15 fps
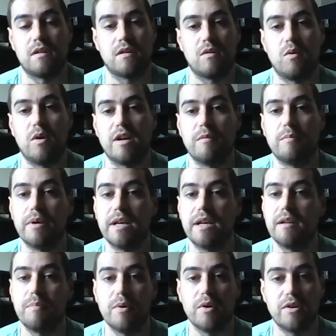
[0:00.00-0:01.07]
quite a
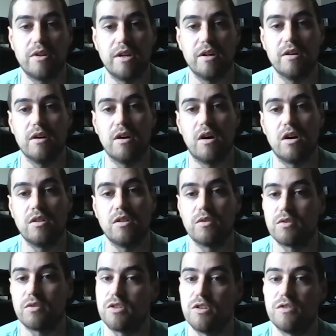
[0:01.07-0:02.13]
bit per year on
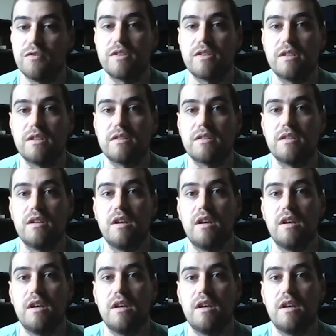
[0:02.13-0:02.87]
those services.